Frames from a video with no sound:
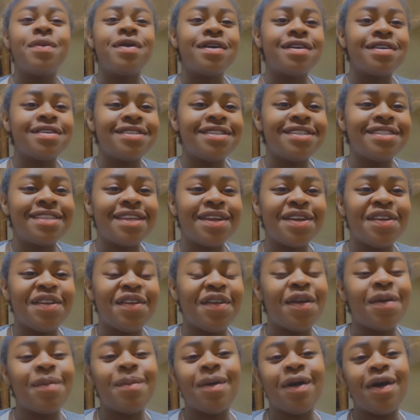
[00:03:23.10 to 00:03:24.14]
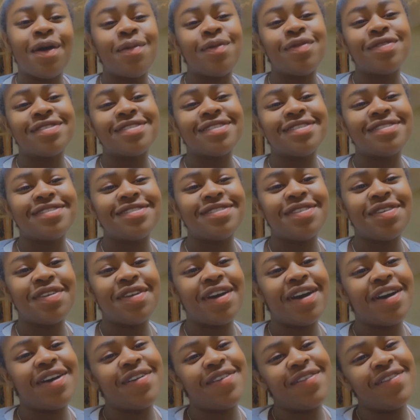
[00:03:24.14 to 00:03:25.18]
she said her grandma almost cursed her
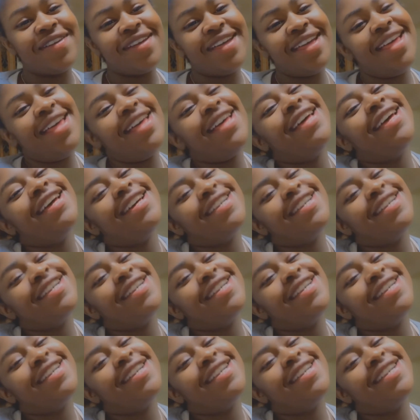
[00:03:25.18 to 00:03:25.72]
out because